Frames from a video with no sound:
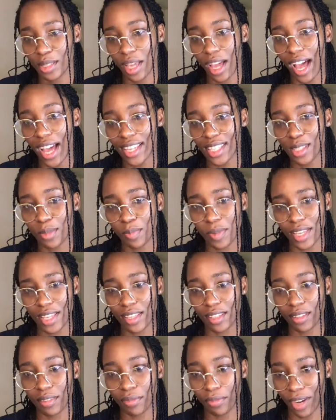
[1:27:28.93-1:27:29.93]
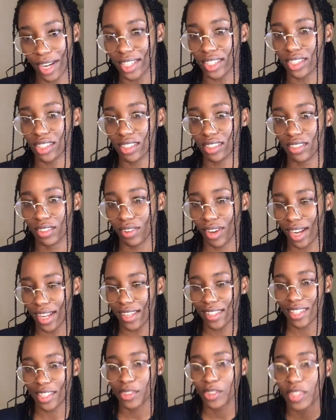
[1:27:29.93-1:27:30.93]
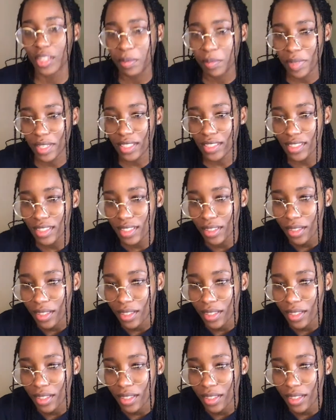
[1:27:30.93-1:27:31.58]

I speak French, right? That's what it means.